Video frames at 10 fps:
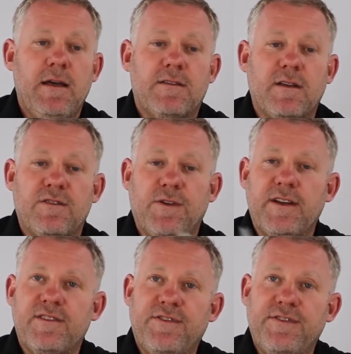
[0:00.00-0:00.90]
So as far
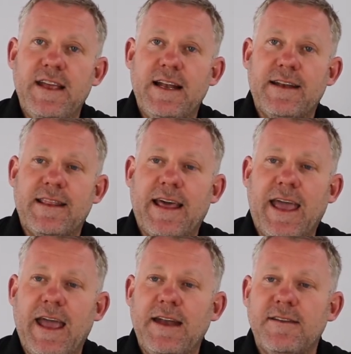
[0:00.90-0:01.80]
as feel in the
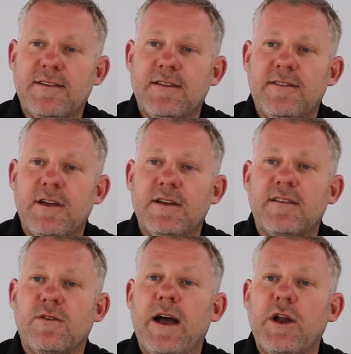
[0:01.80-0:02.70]
hand is concerned,
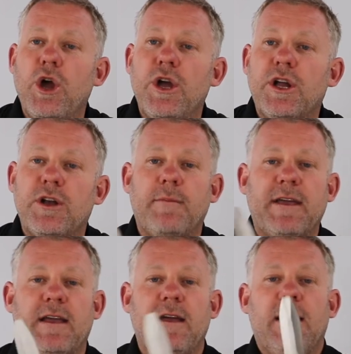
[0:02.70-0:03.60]
it's quite
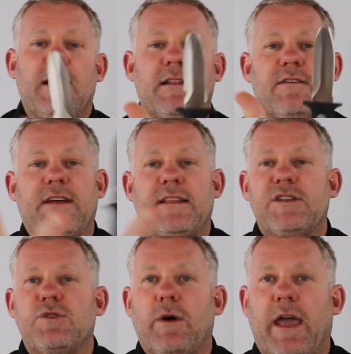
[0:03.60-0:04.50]
ergonomic in the fact
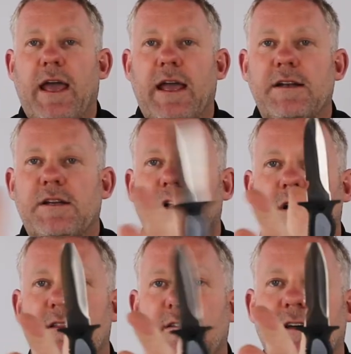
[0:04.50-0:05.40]
that your hand can go
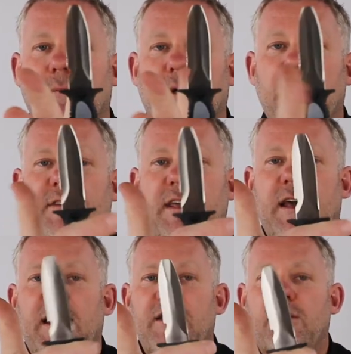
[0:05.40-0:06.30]
at the top. Over
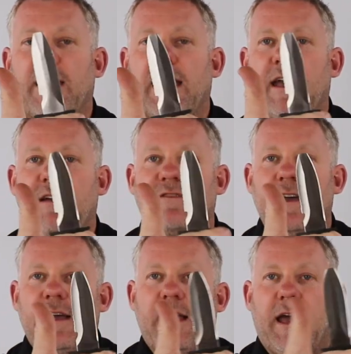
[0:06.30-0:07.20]
here you have
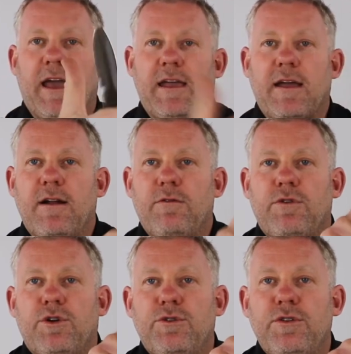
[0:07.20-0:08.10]
a
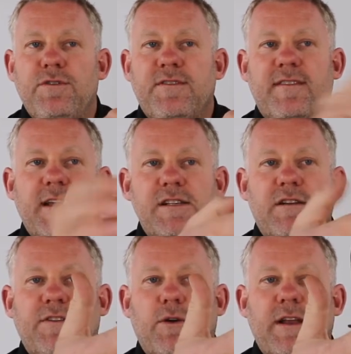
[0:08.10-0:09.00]
grooved section
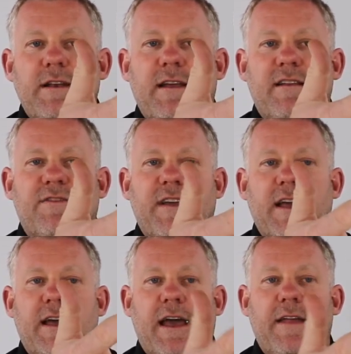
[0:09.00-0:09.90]
for your index
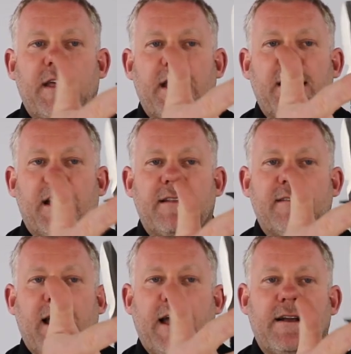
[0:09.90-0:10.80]
finger, and then a
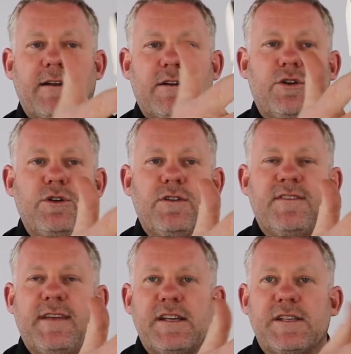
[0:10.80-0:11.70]
tongue groove
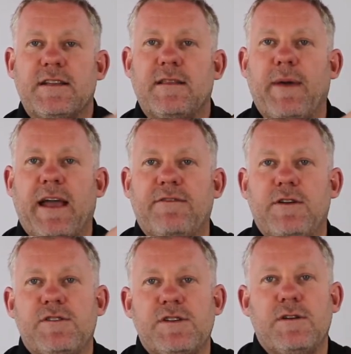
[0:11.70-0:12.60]
section at the back for
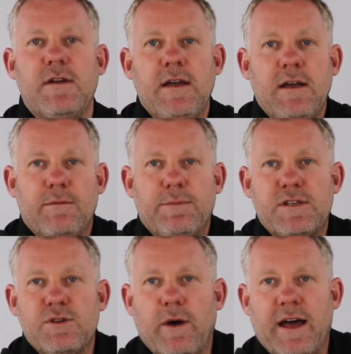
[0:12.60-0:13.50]
you to
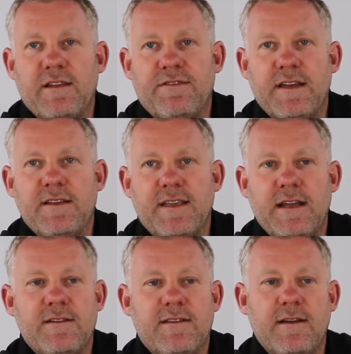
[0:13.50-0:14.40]
put your other fingers
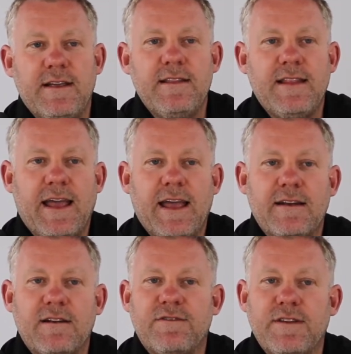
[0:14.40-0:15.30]
in. So in the
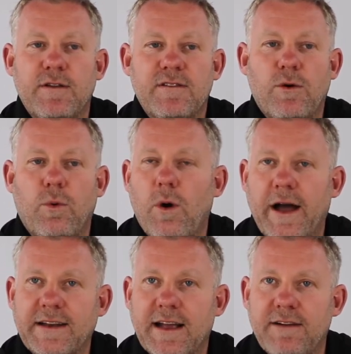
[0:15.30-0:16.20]
hand it feels
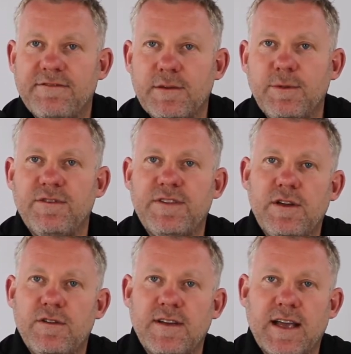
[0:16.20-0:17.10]
quite comfortable for
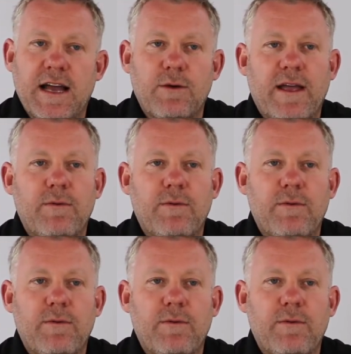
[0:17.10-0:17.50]
you to cut away